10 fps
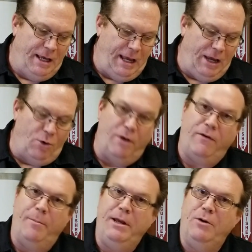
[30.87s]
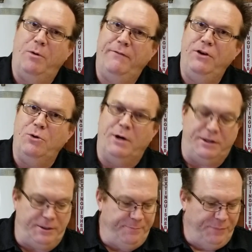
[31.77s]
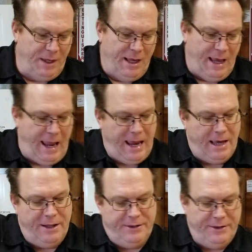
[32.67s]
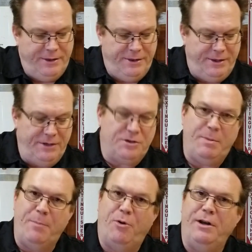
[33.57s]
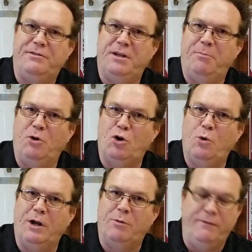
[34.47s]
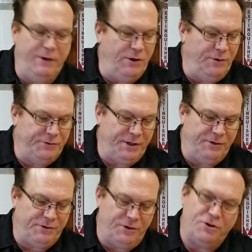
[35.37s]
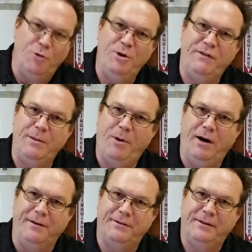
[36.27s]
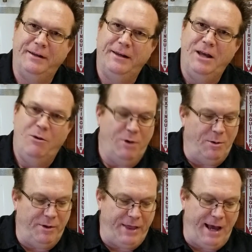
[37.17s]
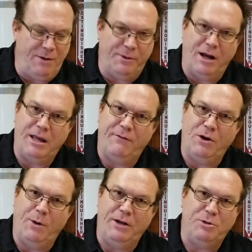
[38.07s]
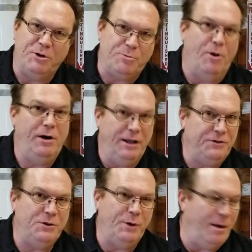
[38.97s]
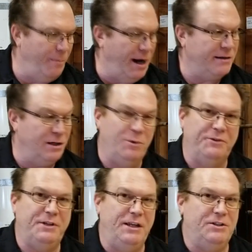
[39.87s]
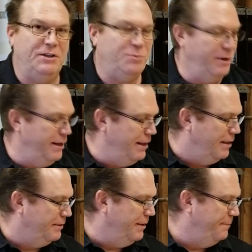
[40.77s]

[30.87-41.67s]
in order for me to review it. And this should be a pretty simple, quick review since there's no moving parts. Well, with that, without giving away too much more, let's do an unboxing. We'll see just what it is.